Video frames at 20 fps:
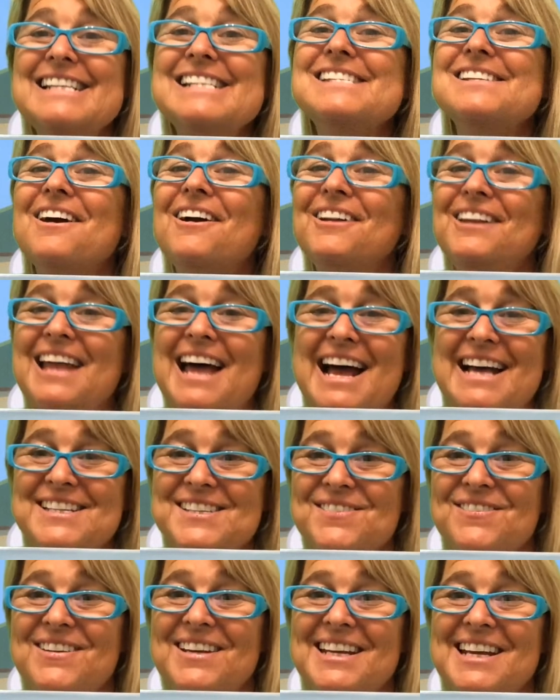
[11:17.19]
is our
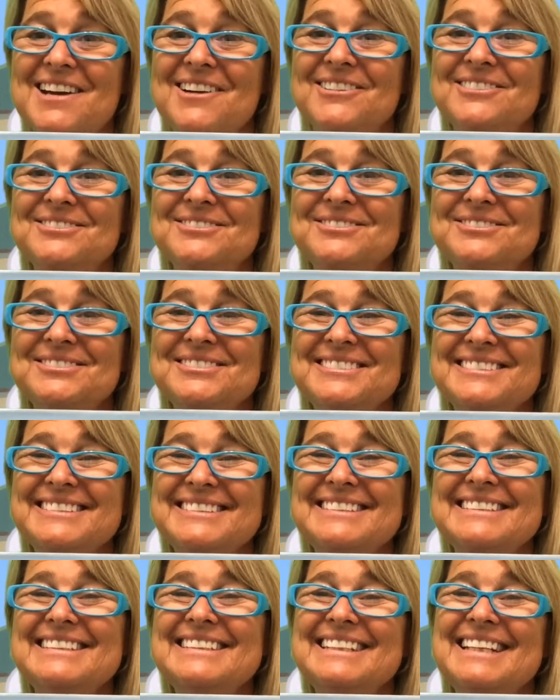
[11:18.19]
last video.
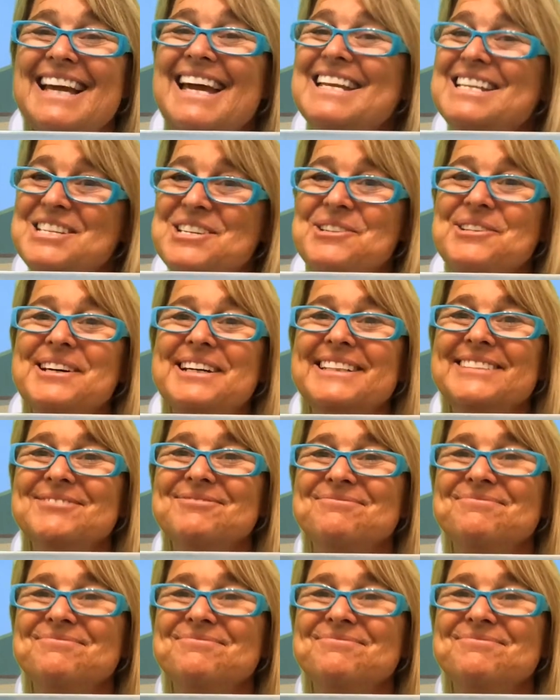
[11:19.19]
Enjoy.